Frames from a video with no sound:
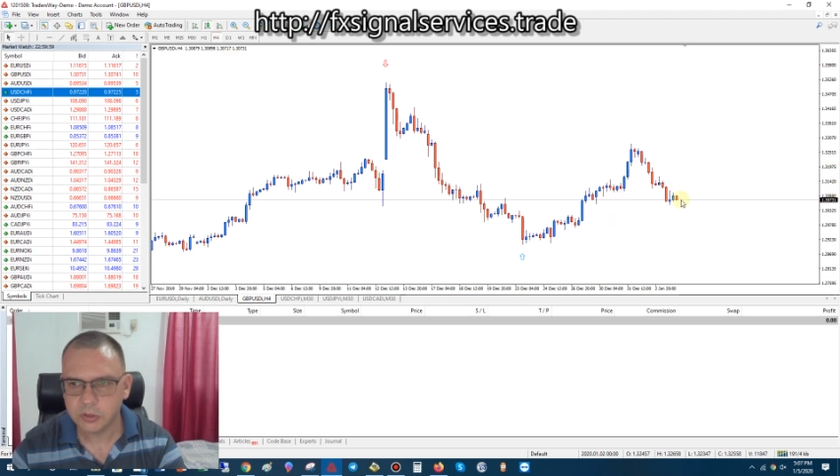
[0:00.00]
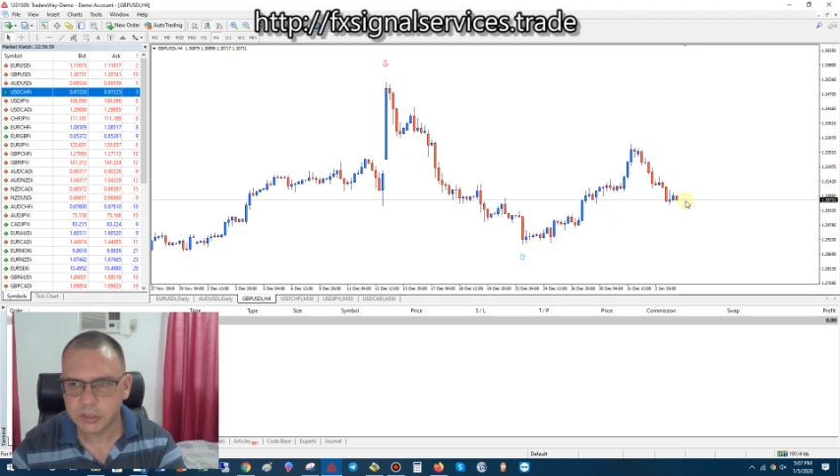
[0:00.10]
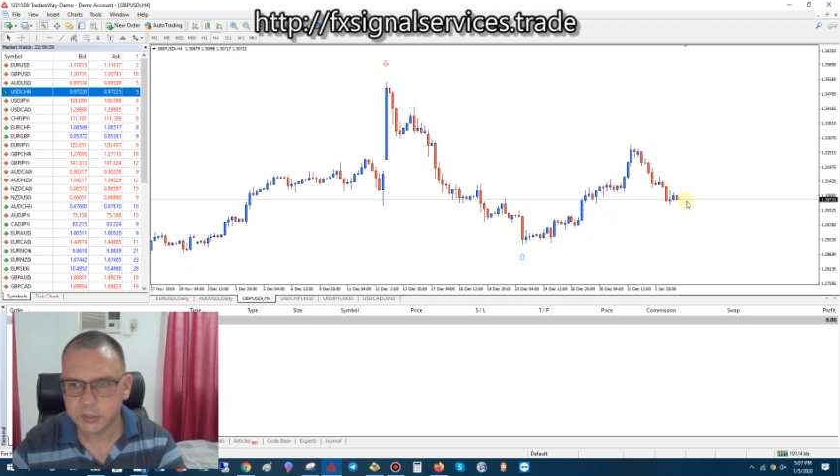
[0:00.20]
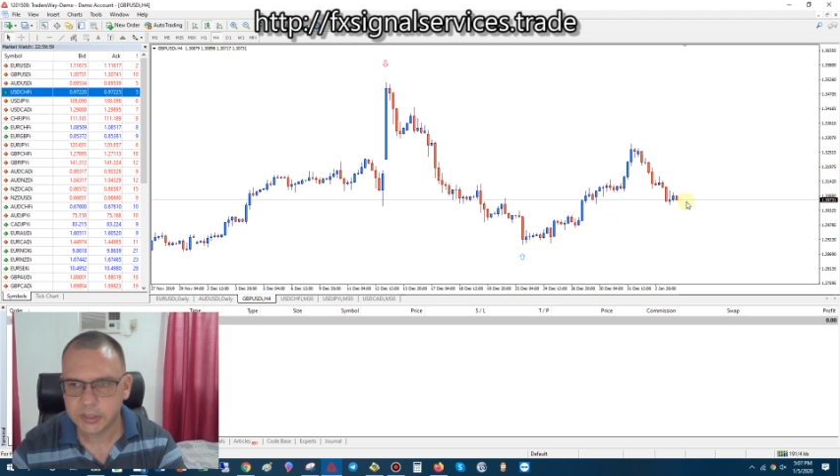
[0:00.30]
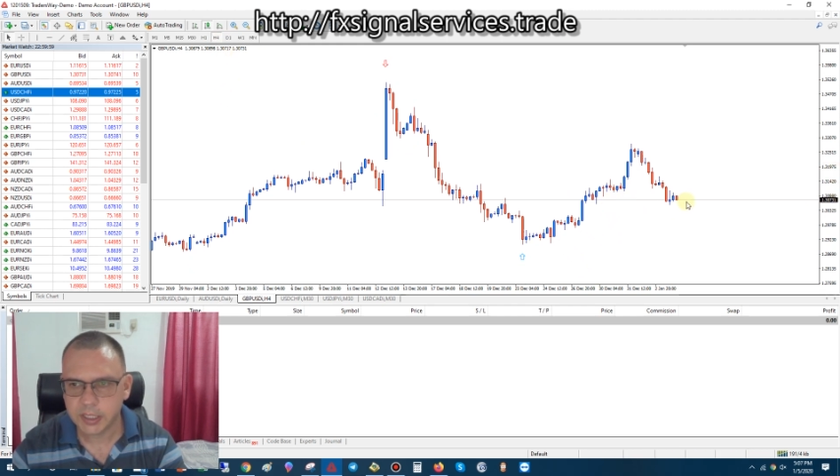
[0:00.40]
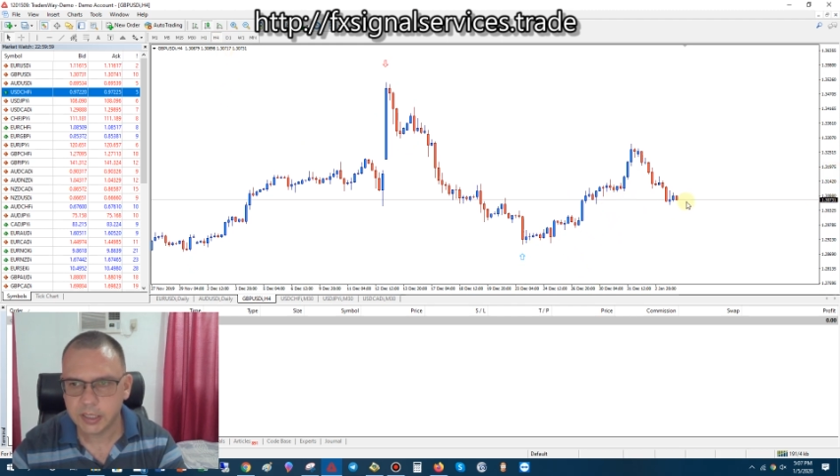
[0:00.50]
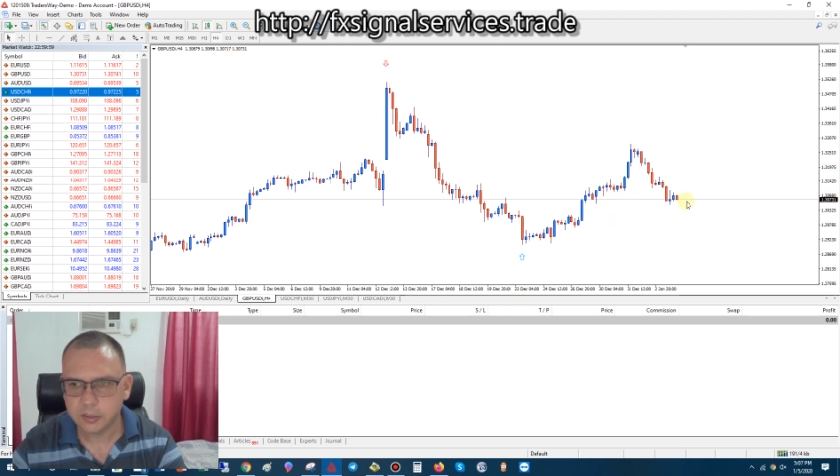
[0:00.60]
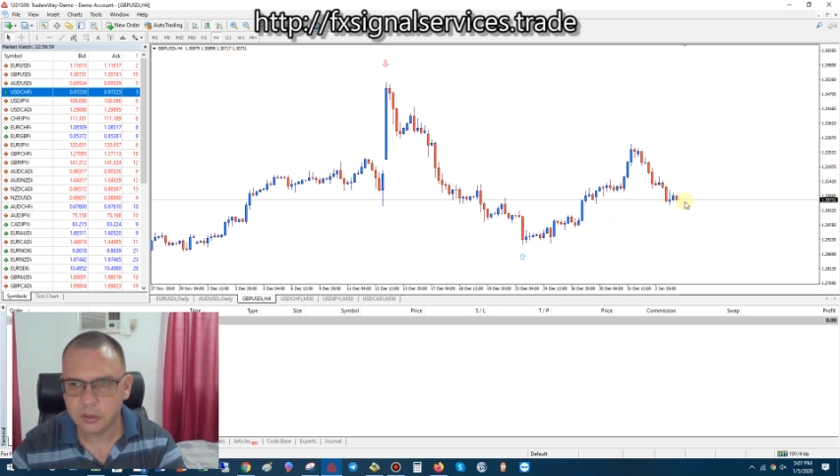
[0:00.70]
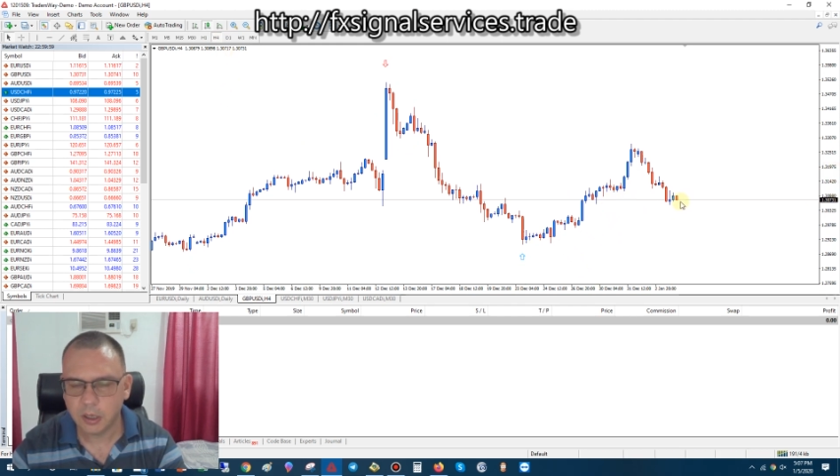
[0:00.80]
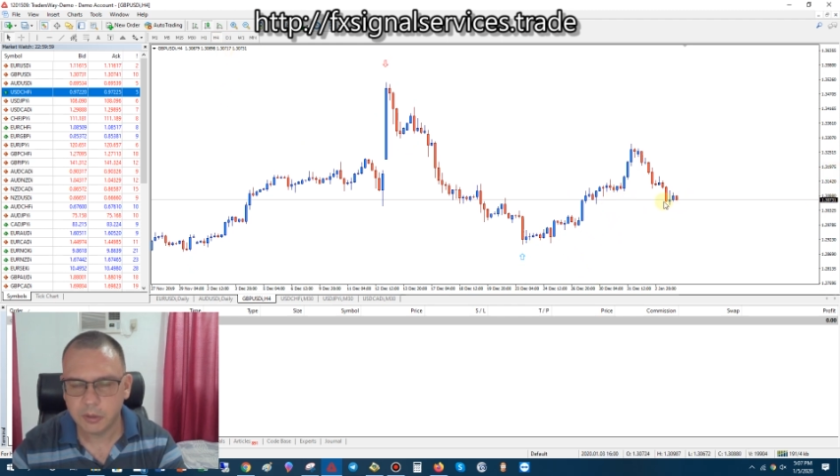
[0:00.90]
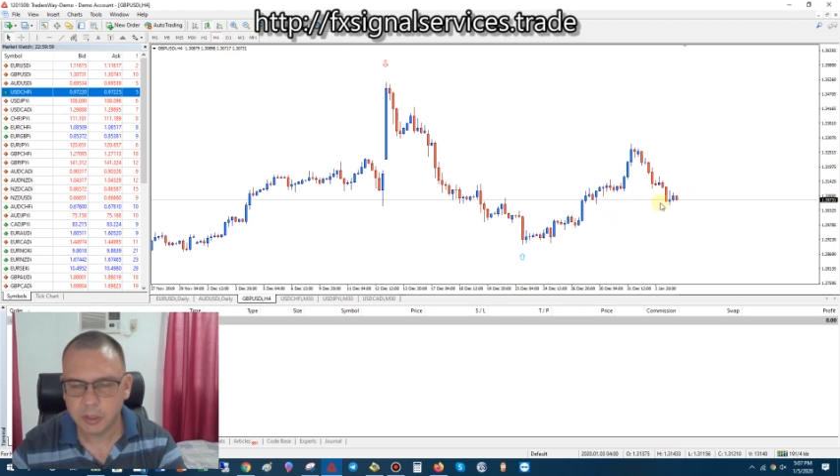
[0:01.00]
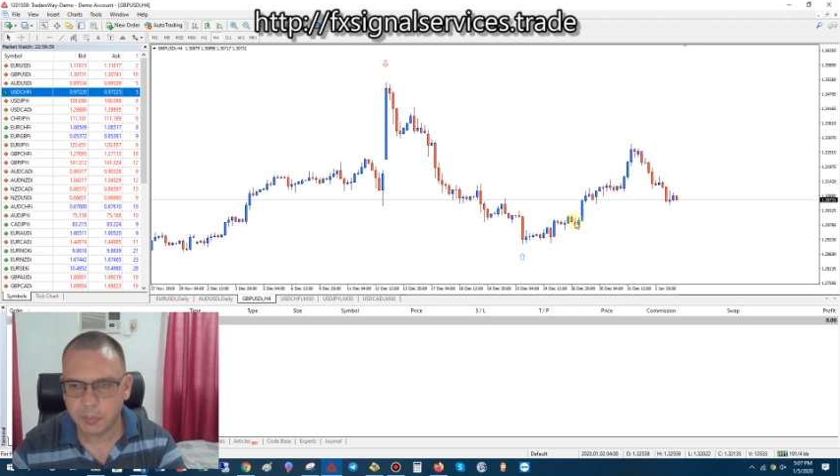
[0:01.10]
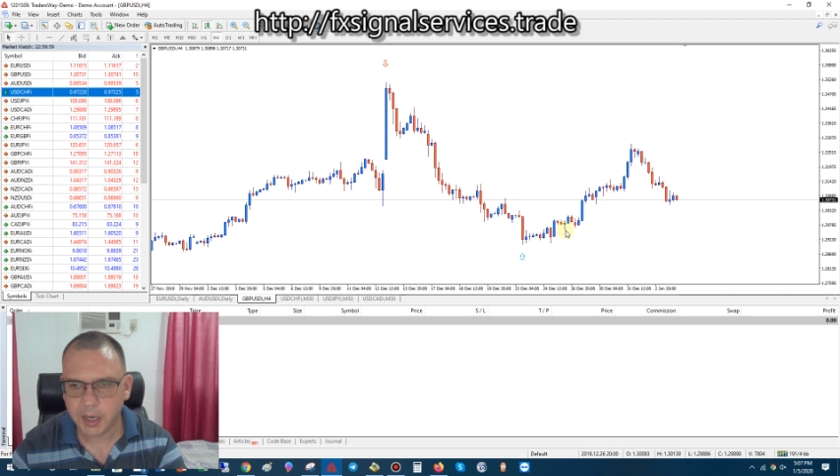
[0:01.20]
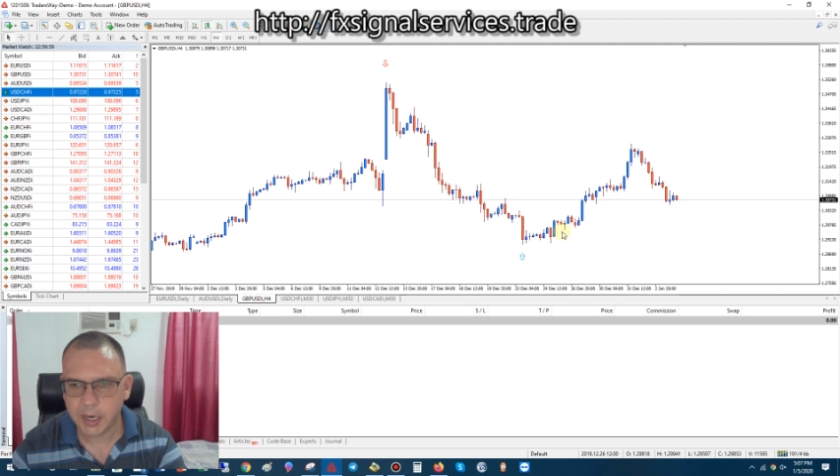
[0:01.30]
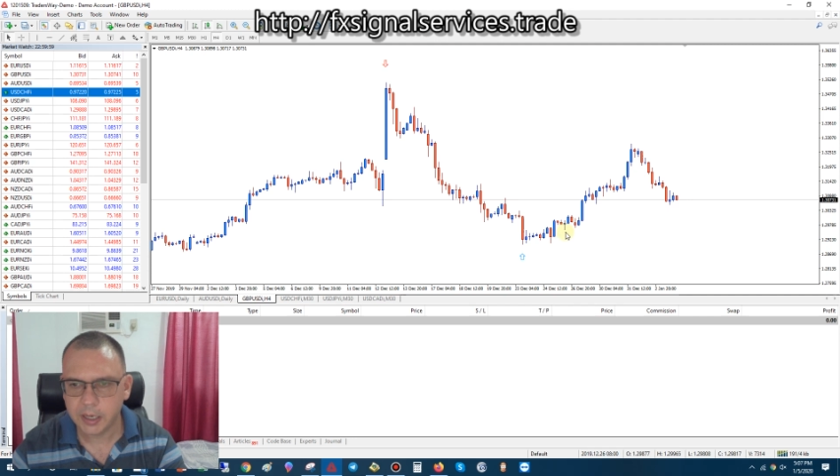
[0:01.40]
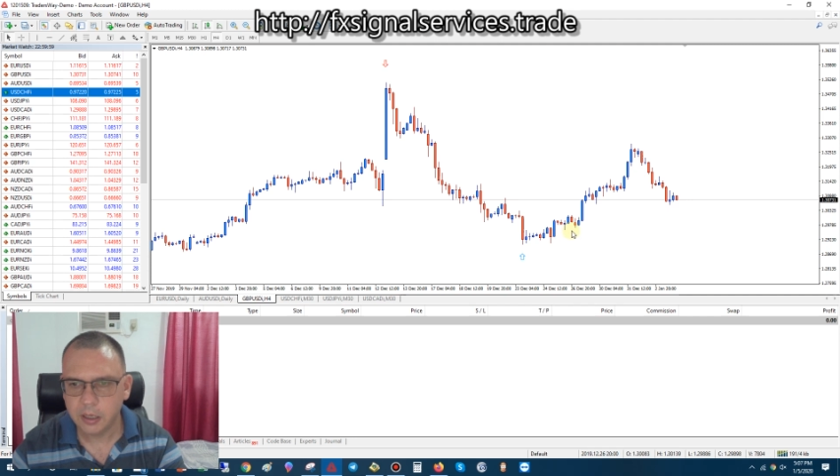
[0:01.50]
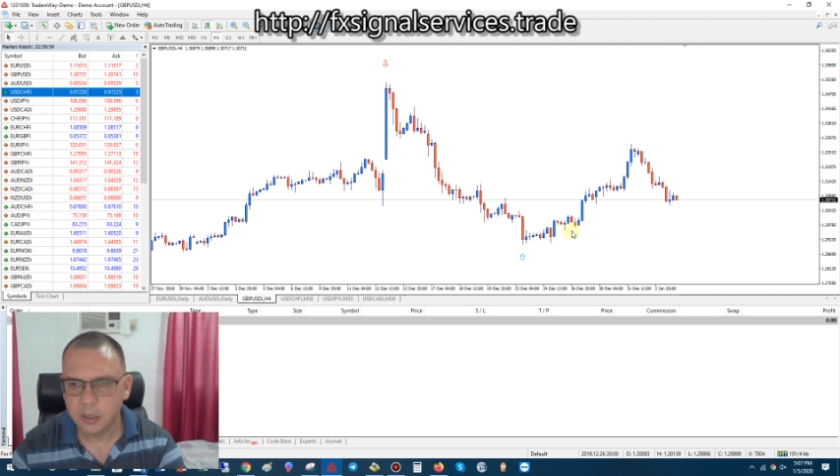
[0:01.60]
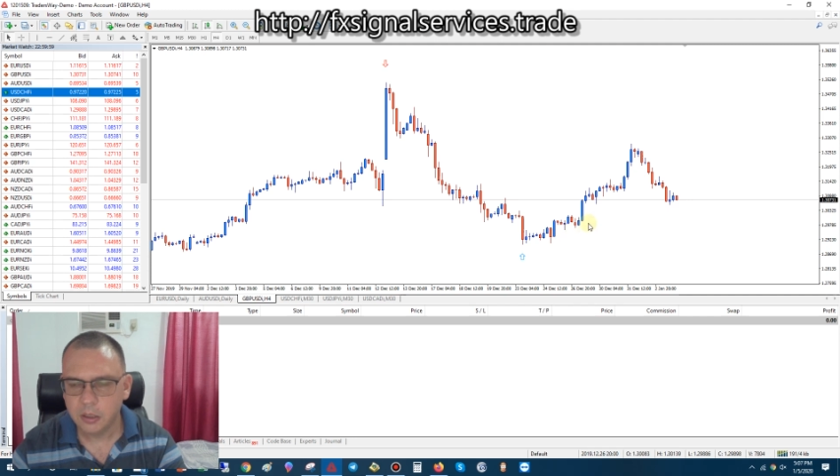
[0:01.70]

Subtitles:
to sell on the buy,